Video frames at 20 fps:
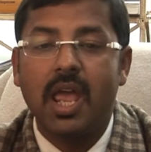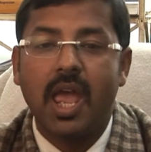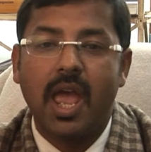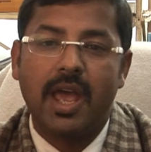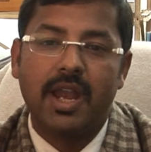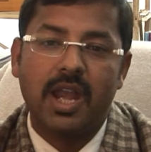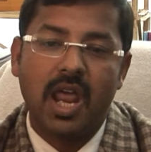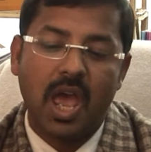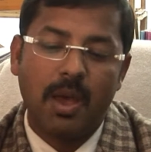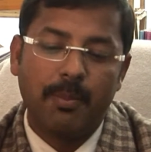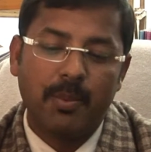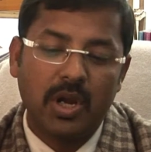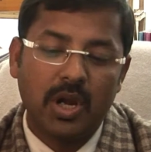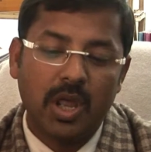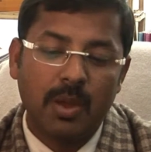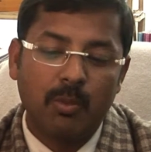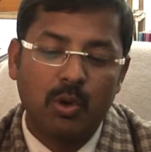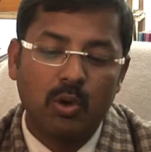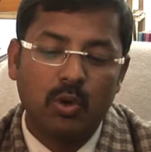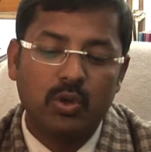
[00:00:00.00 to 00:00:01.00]
and
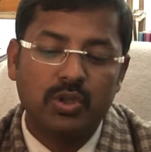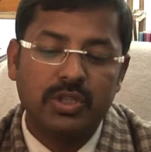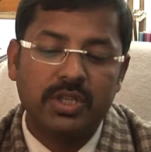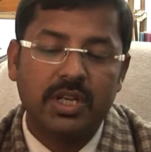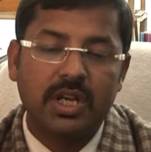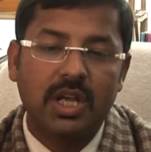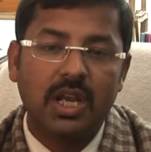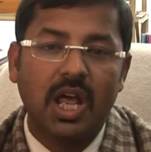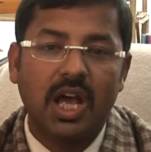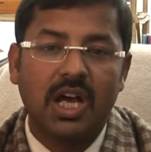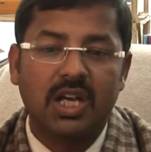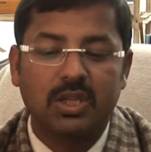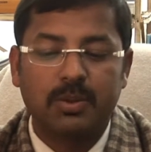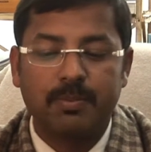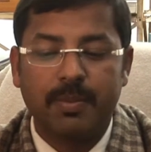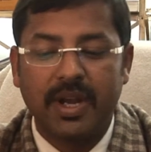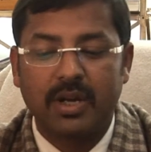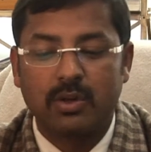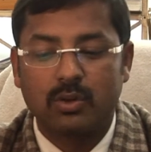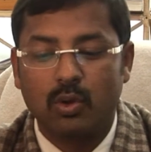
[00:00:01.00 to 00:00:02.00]
epidemiological
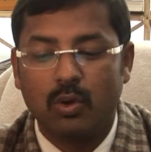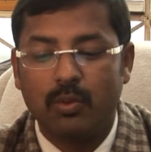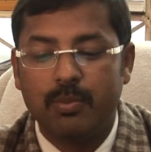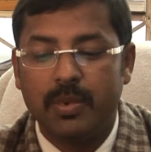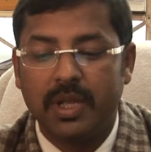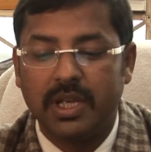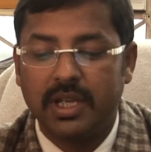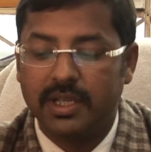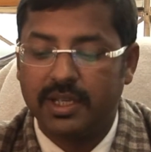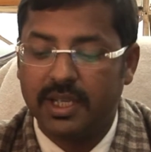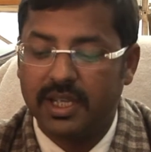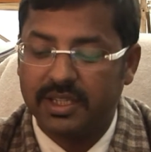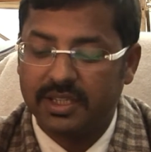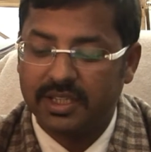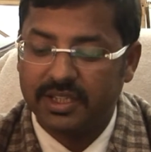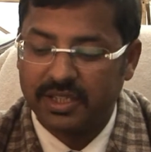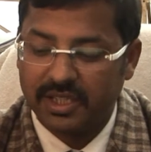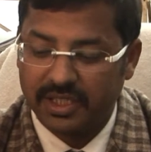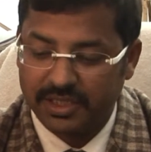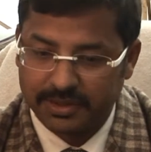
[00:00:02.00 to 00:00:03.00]
aspects of malaria
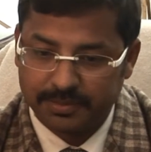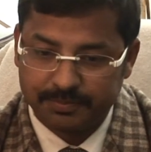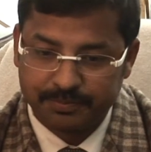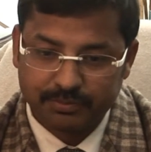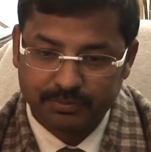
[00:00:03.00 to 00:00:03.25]
research.